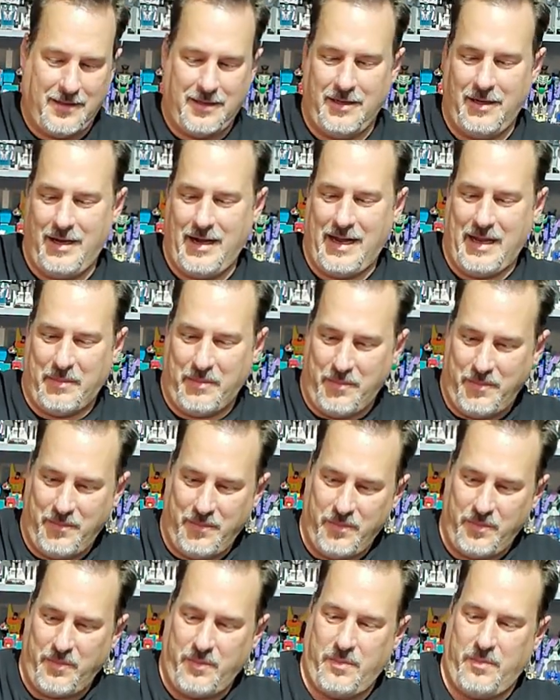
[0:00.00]
All
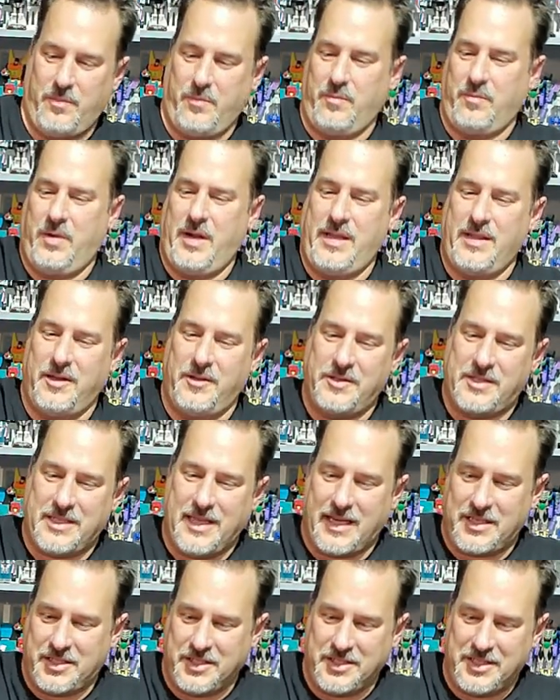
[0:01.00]
right. Bring those
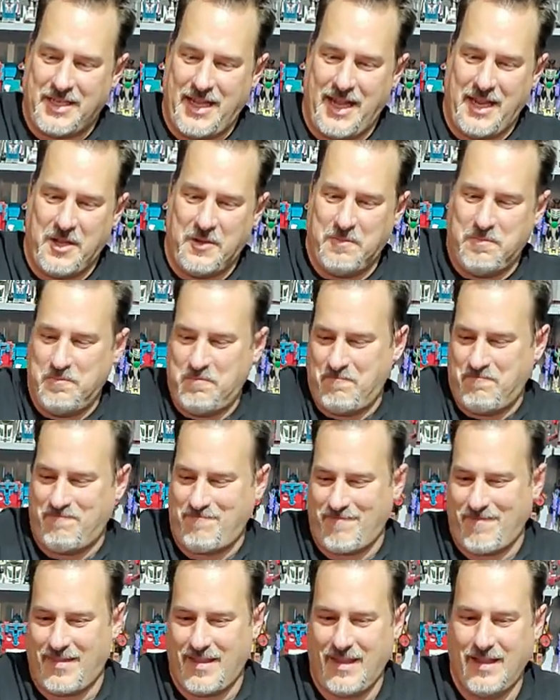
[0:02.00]
sections down
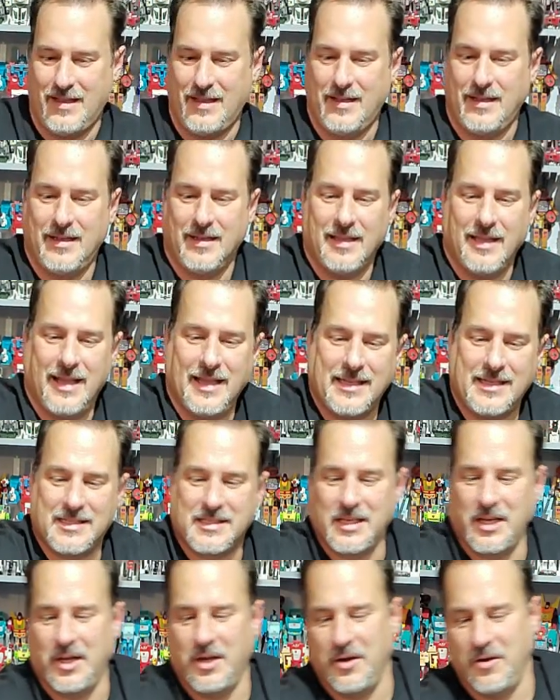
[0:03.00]
like
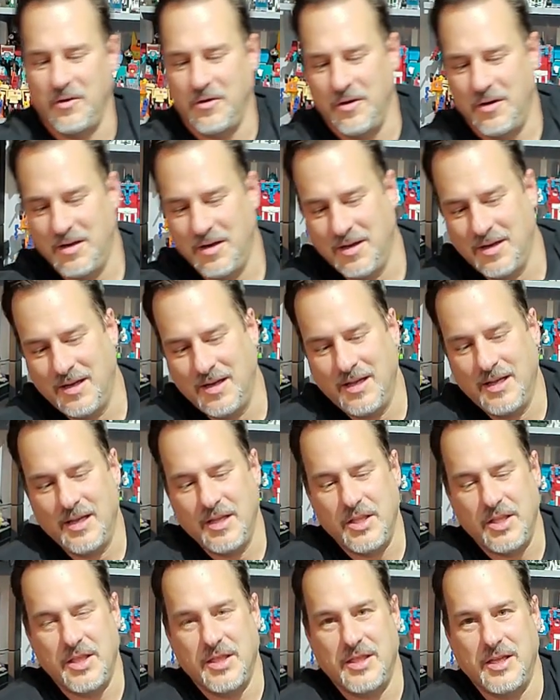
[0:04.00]
so.
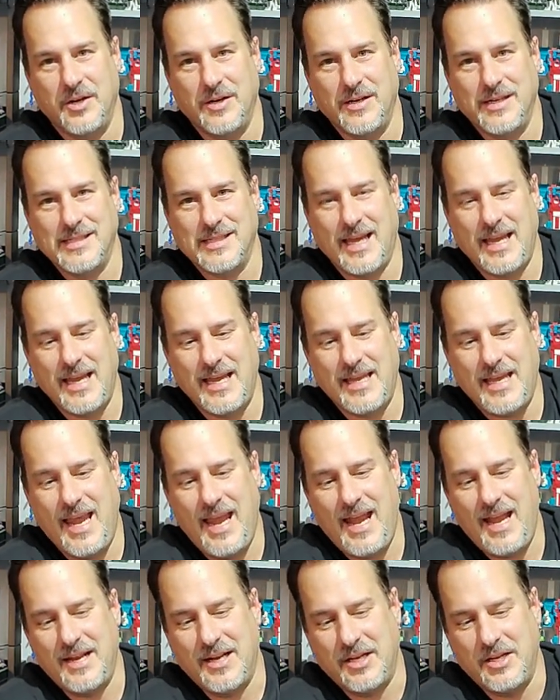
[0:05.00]
There is a
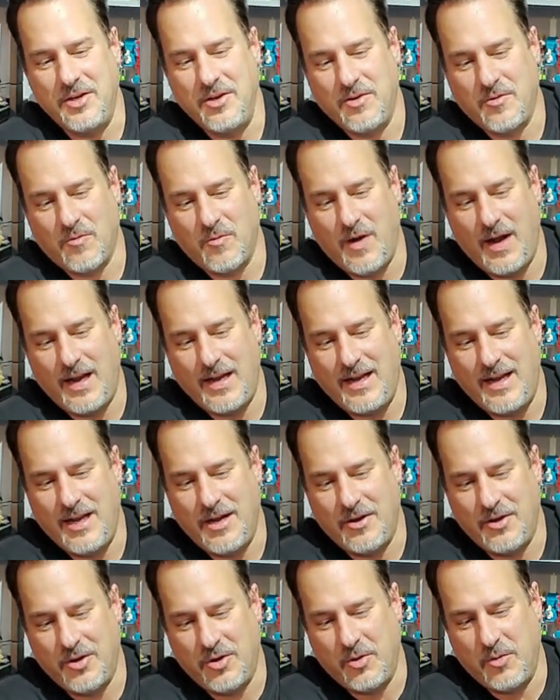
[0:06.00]
cannon right
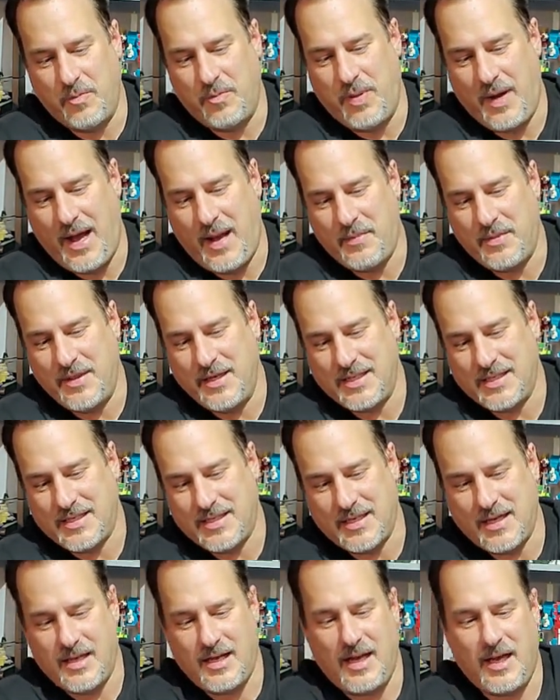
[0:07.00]
here. You're going to pop
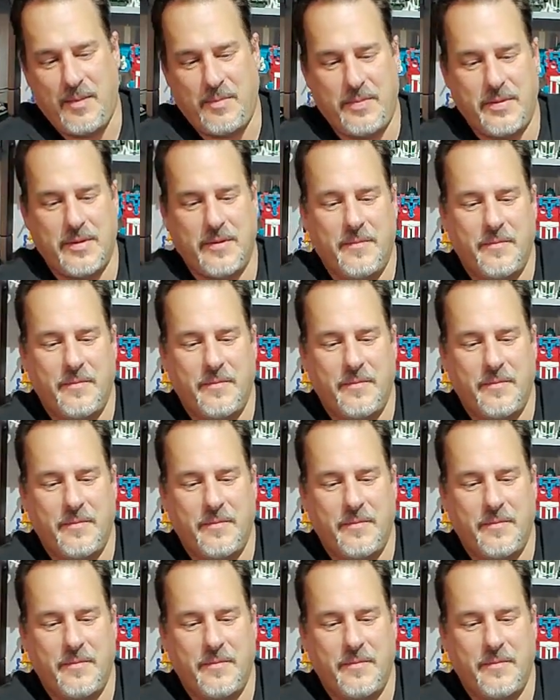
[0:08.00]
this up